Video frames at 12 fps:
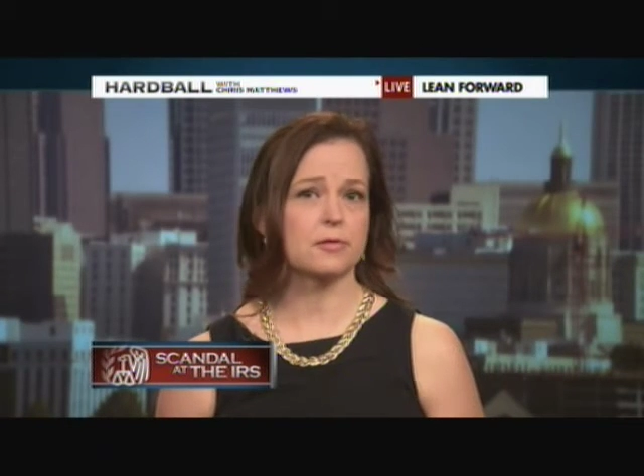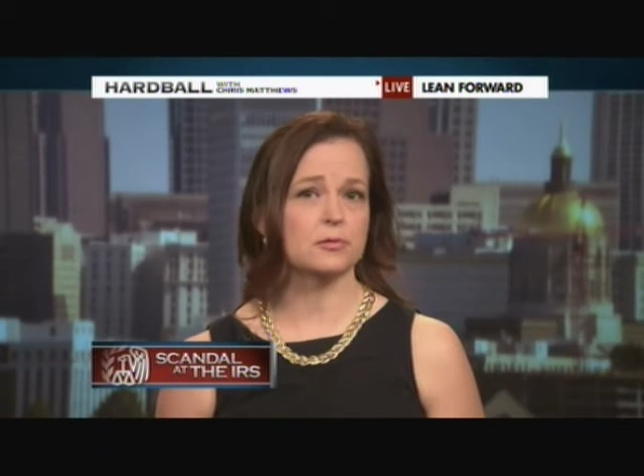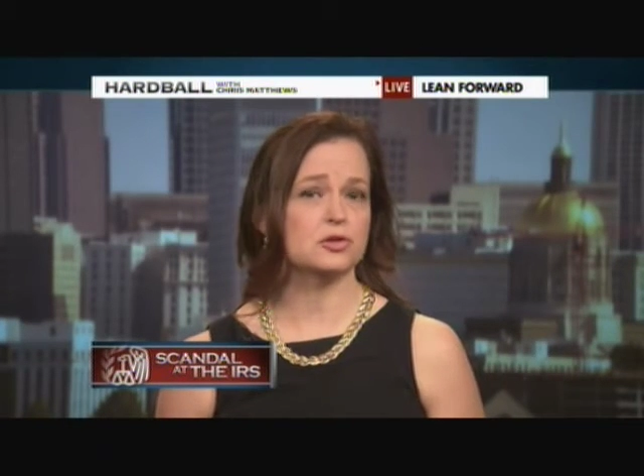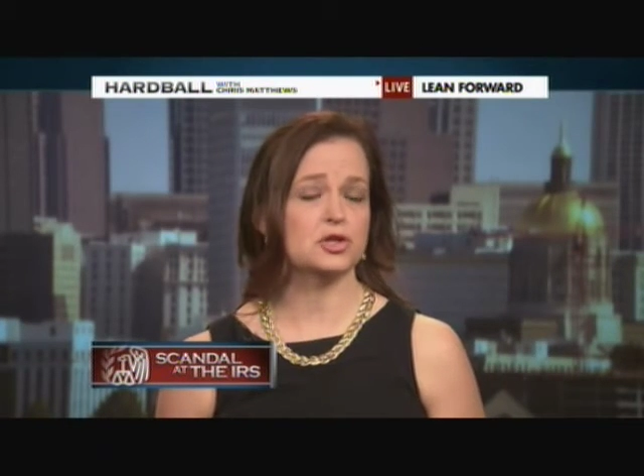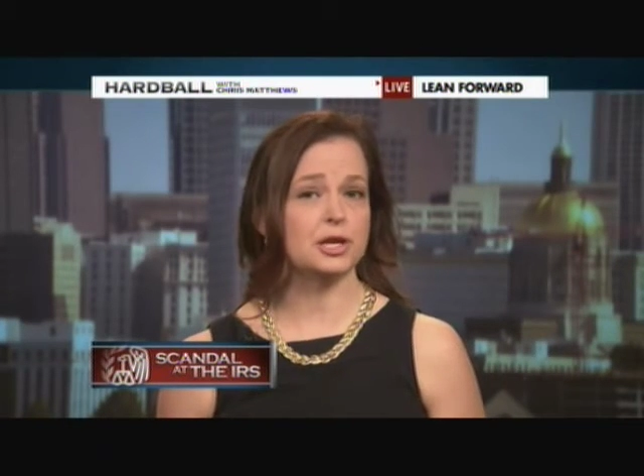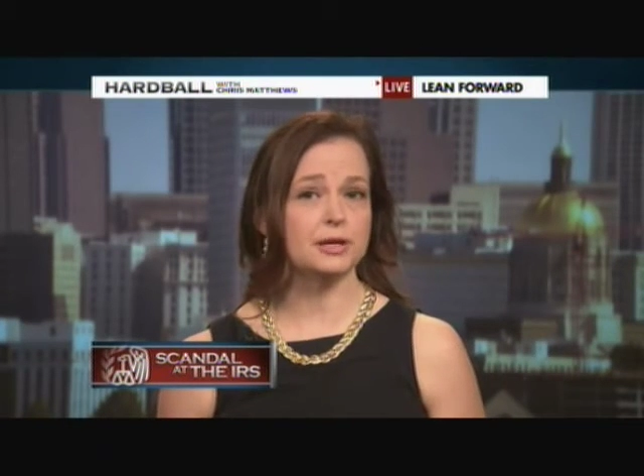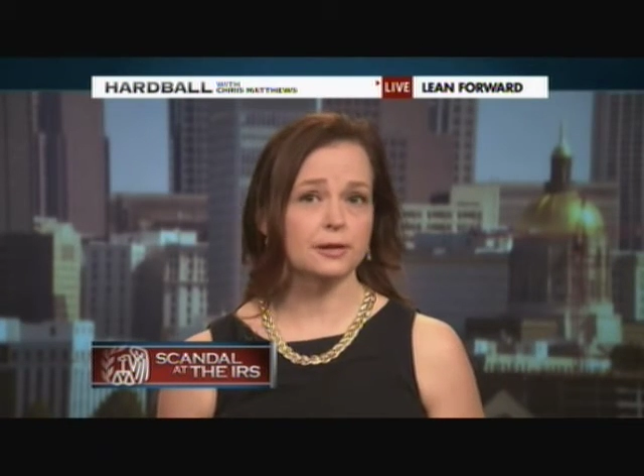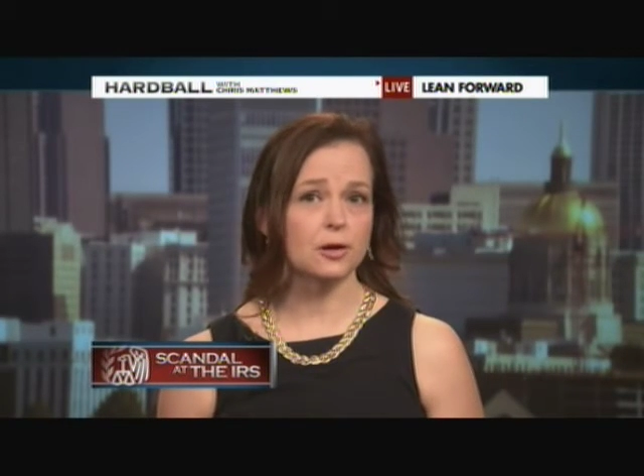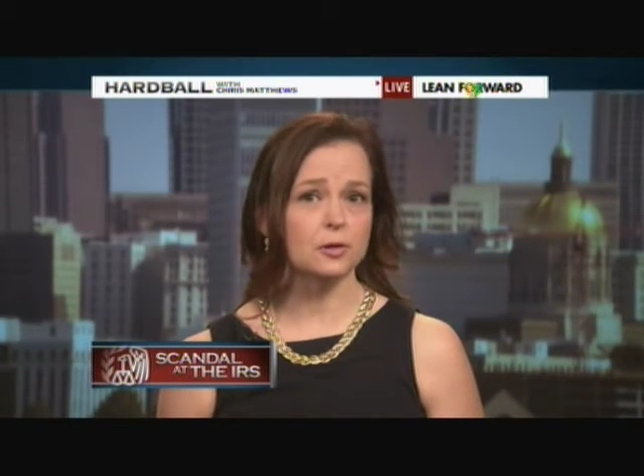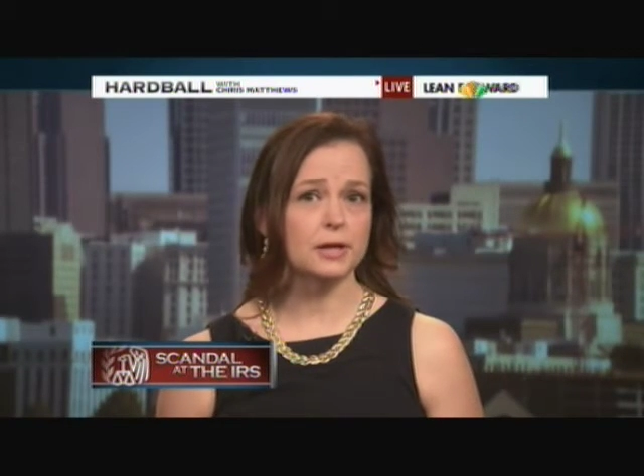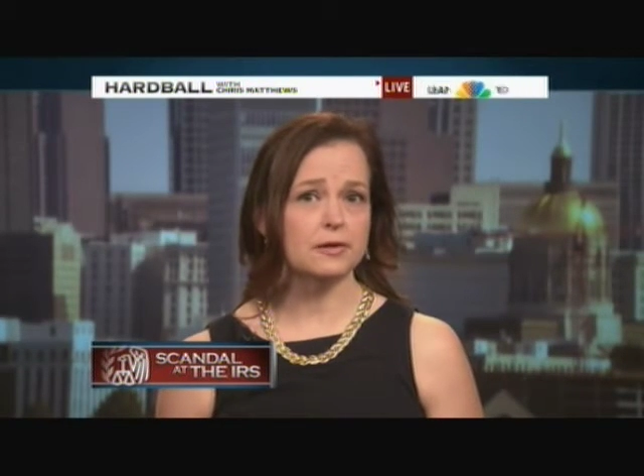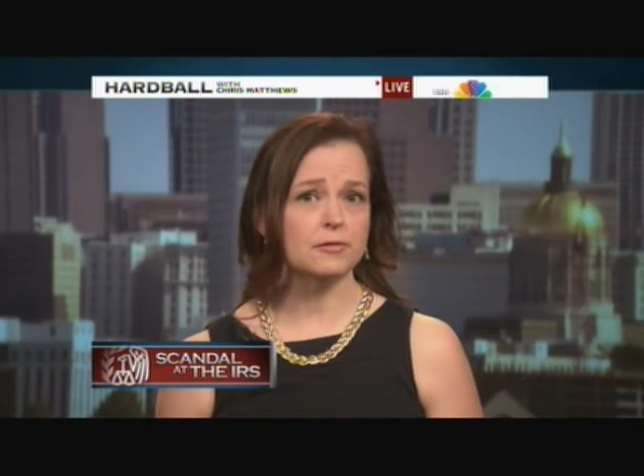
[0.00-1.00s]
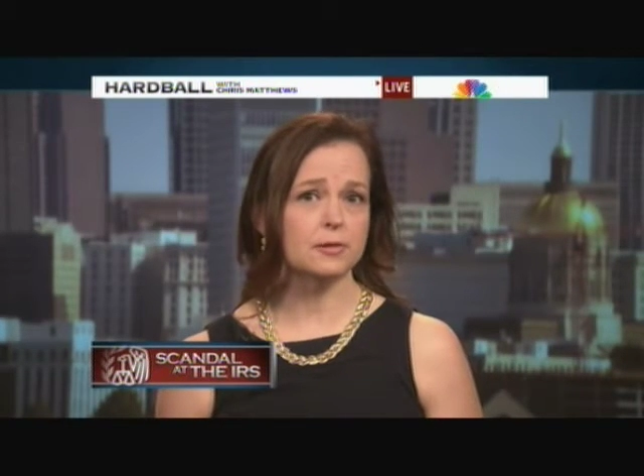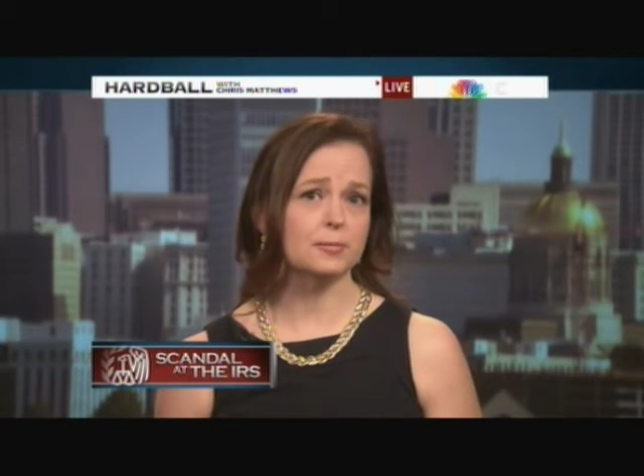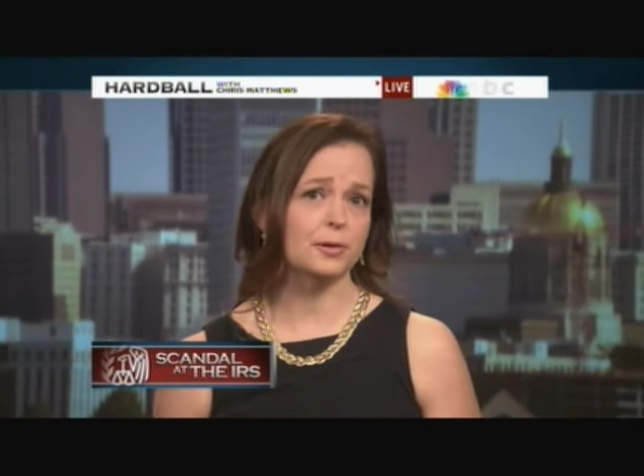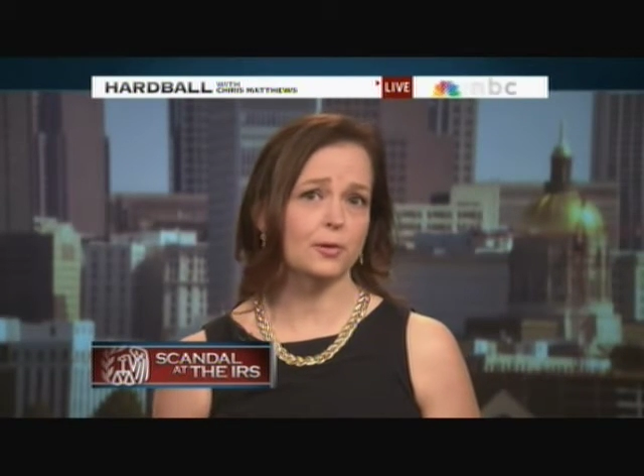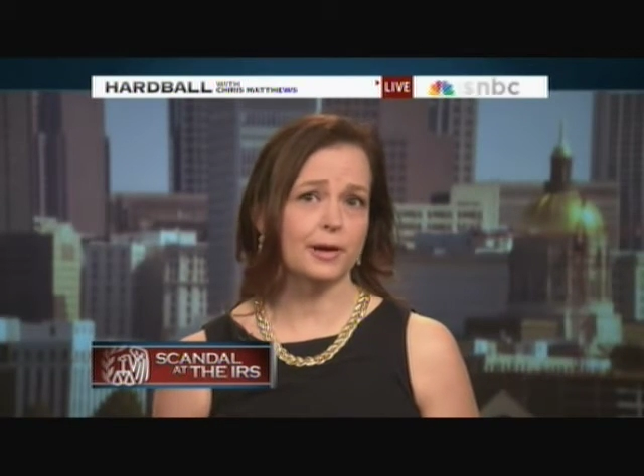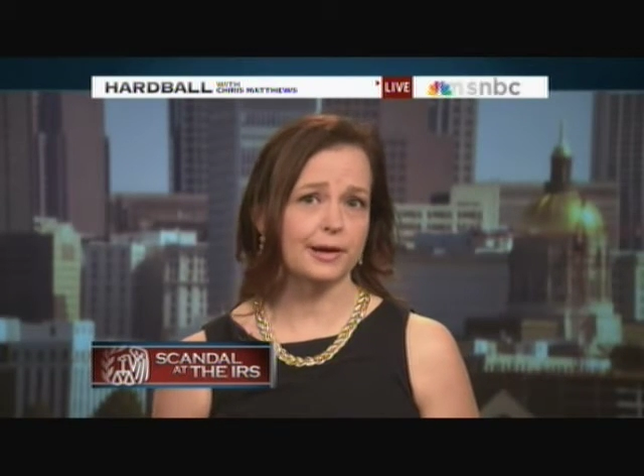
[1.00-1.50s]
So is she a low level
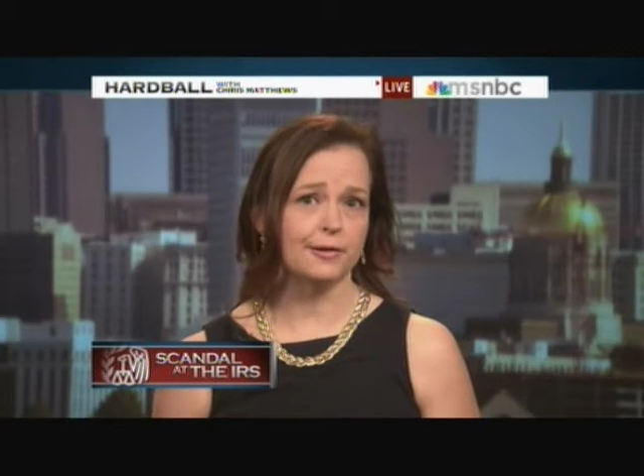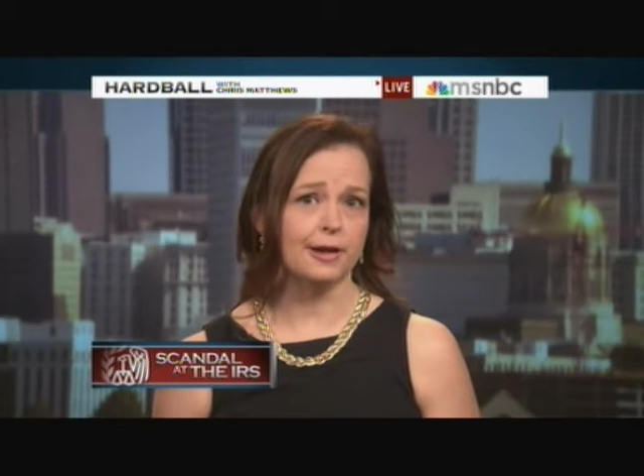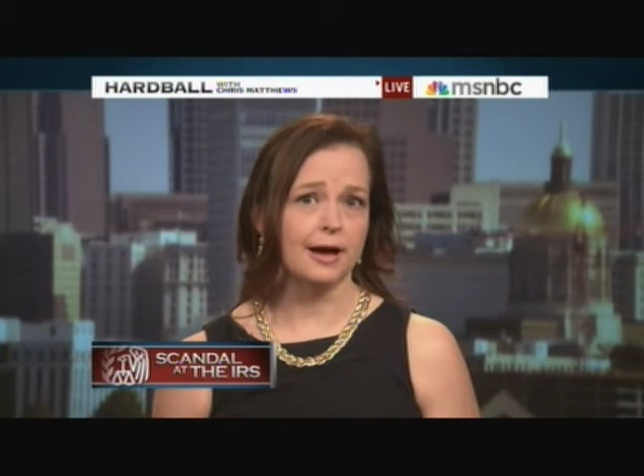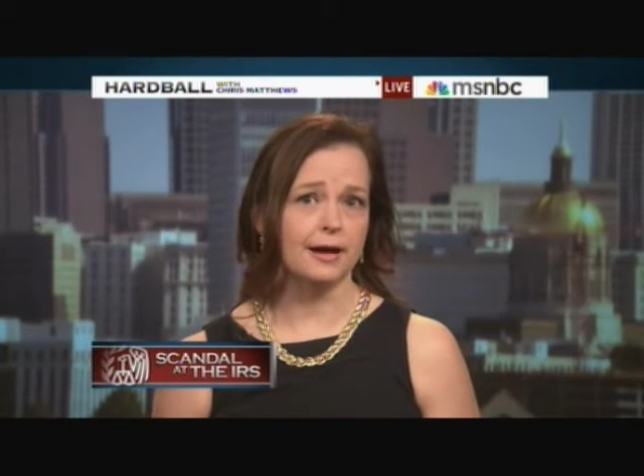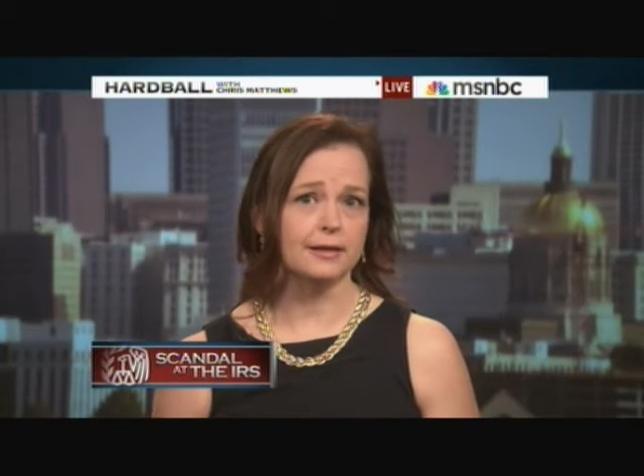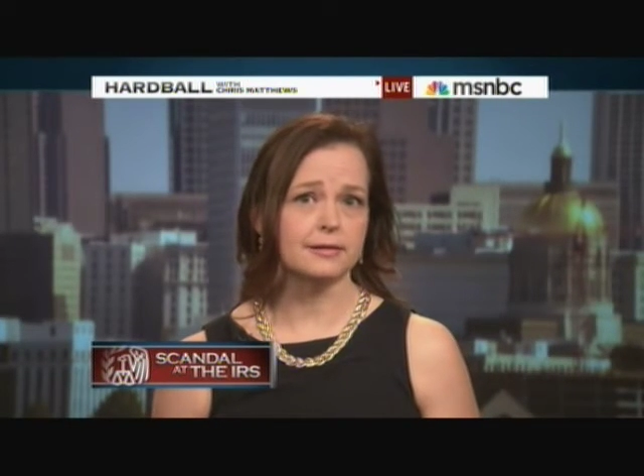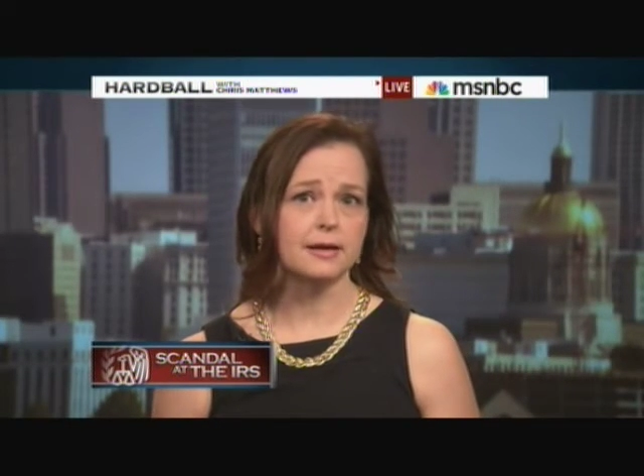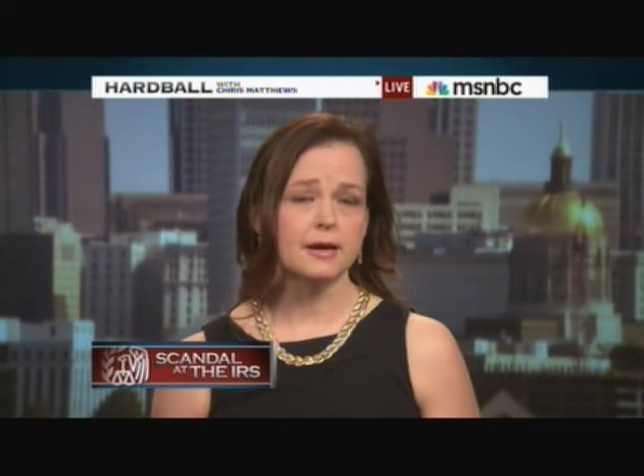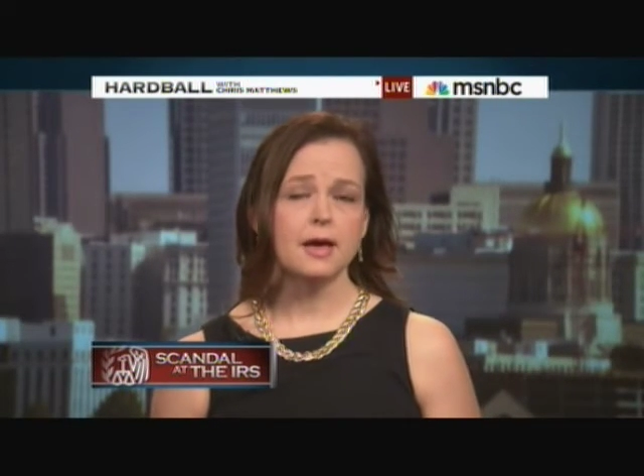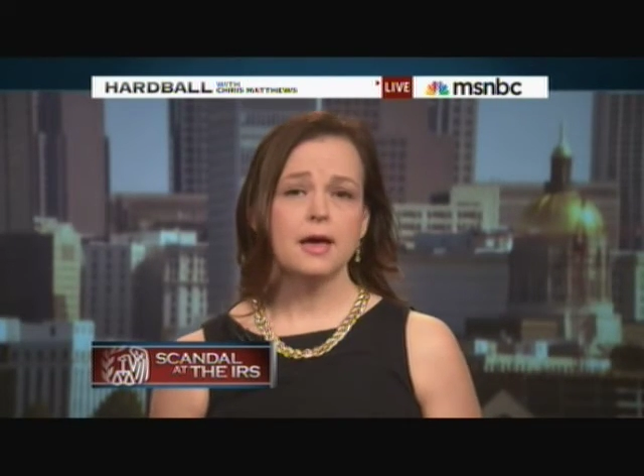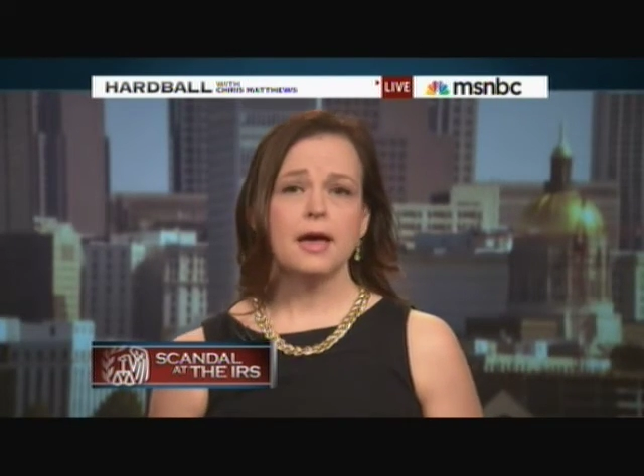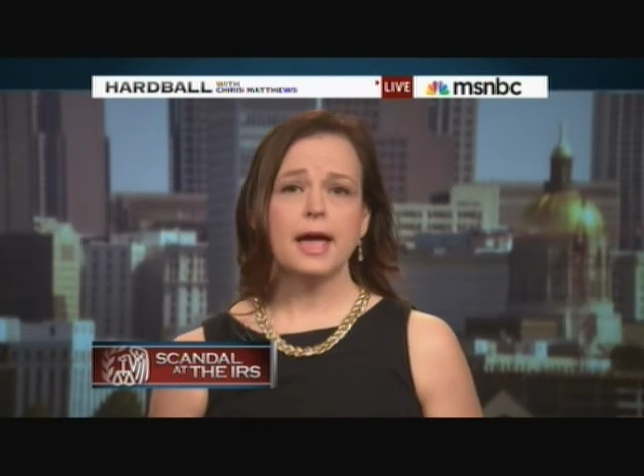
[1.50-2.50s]
employee or not?